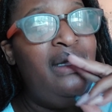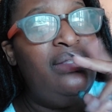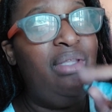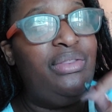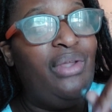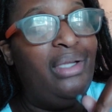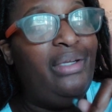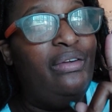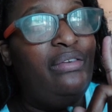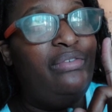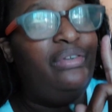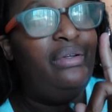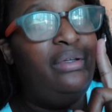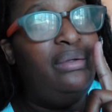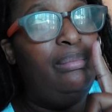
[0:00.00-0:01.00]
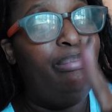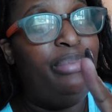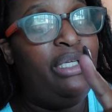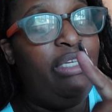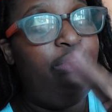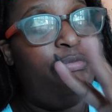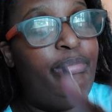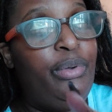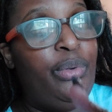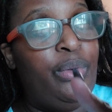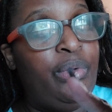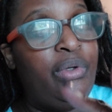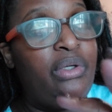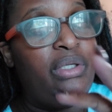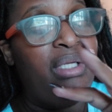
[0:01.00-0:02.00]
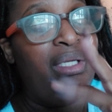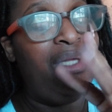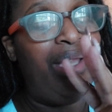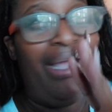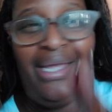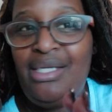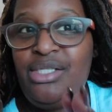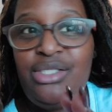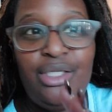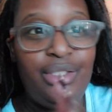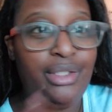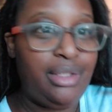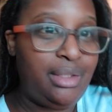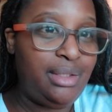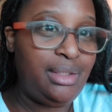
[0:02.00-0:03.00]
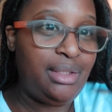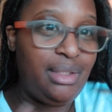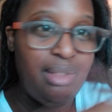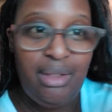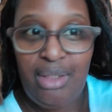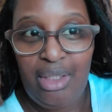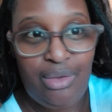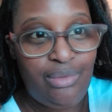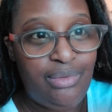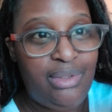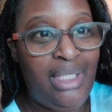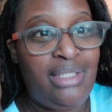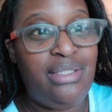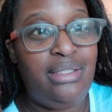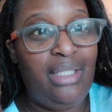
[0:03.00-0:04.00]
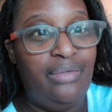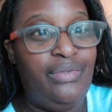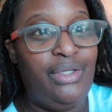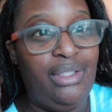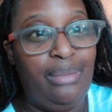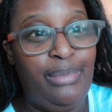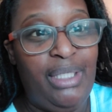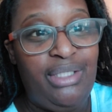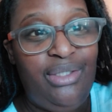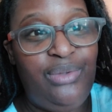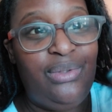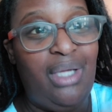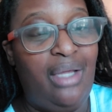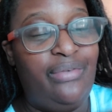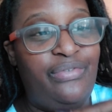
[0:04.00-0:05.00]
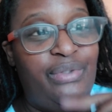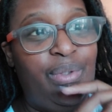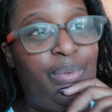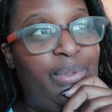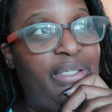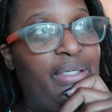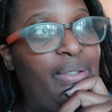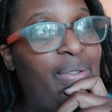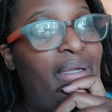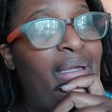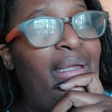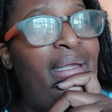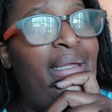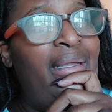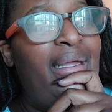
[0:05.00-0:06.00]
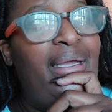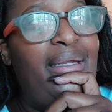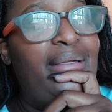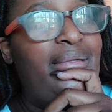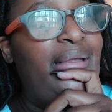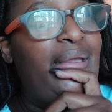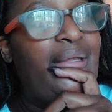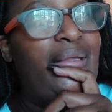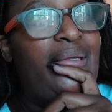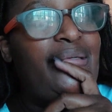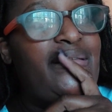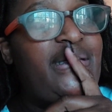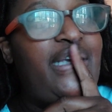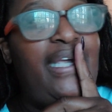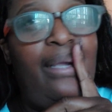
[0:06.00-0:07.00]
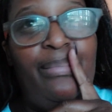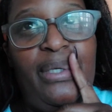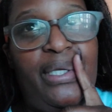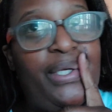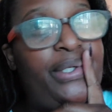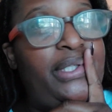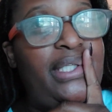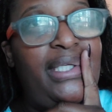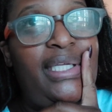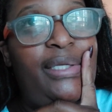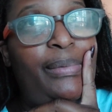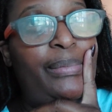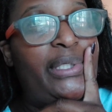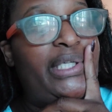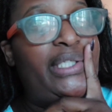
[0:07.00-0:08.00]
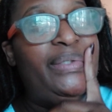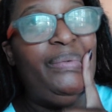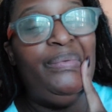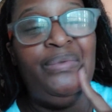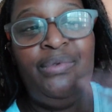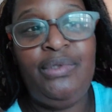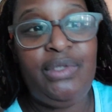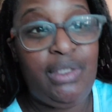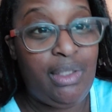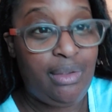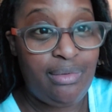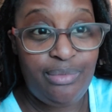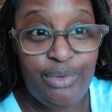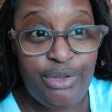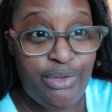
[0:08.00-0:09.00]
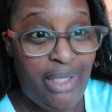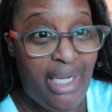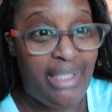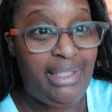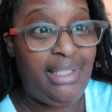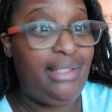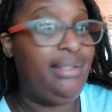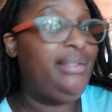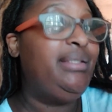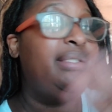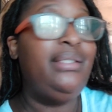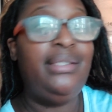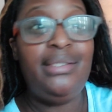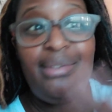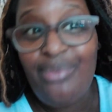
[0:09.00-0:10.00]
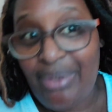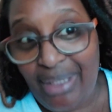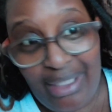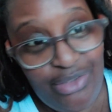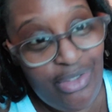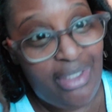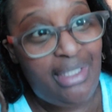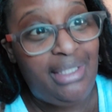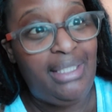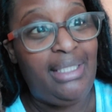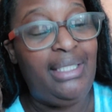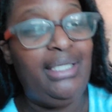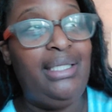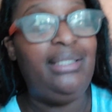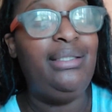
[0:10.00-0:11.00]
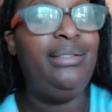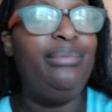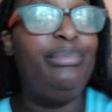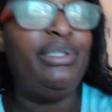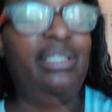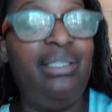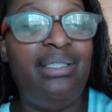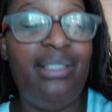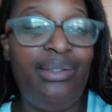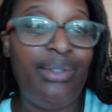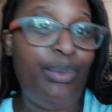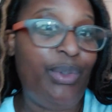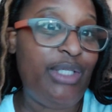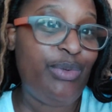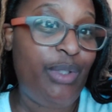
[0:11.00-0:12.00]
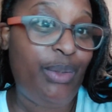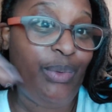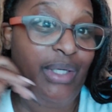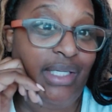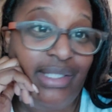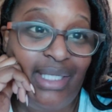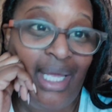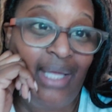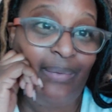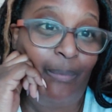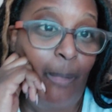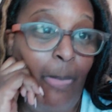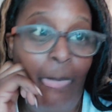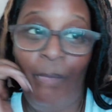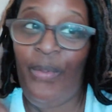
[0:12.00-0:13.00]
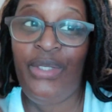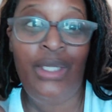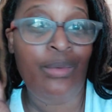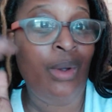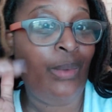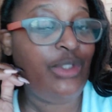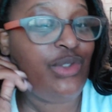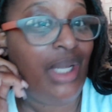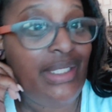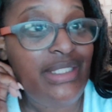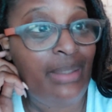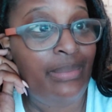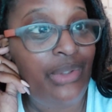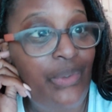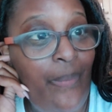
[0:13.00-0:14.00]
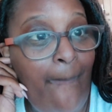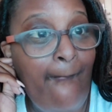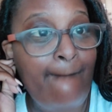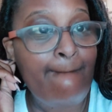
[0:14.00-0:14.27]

the thought of beef, pork, and sugar, no, that's definitely going to make you not feel well. And it, it, it, can't be healthy. But, you know, we tried it. We're not trying it again. But, you know, it was what it was. I, ain't nothing wrong with trying something new.